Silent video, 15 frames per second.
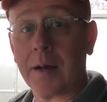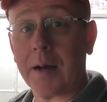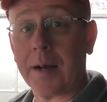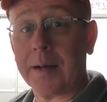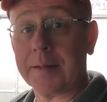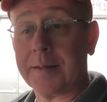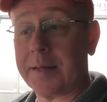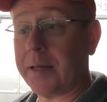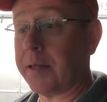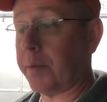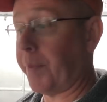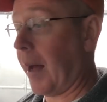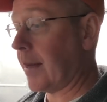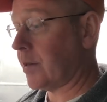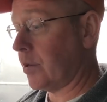uh, seat,
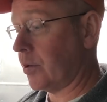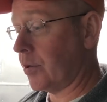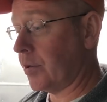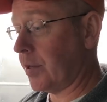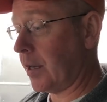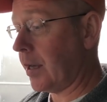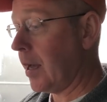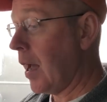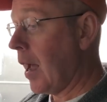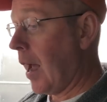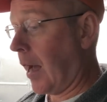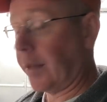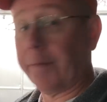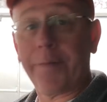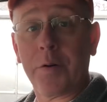the passenger seat.
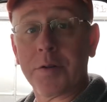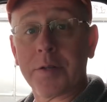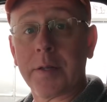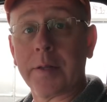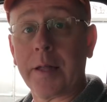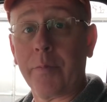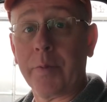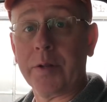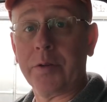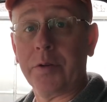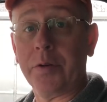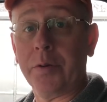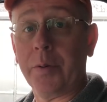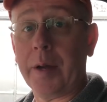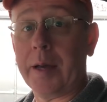And the first thing that we
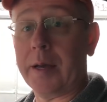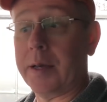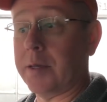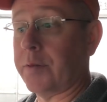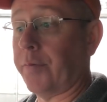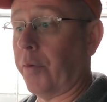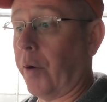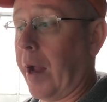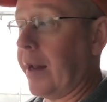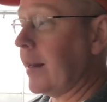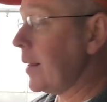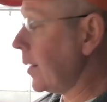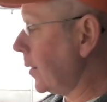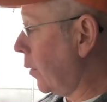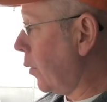do is for
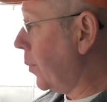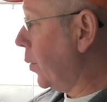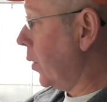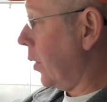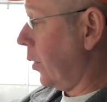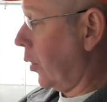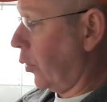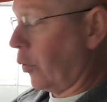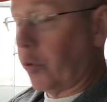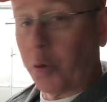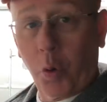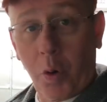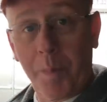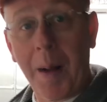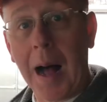anything that we put in the
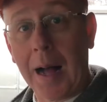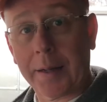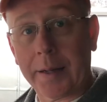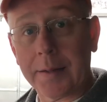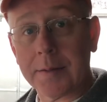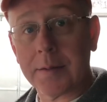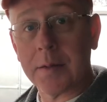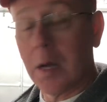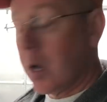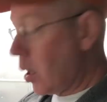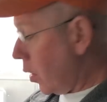door pockets,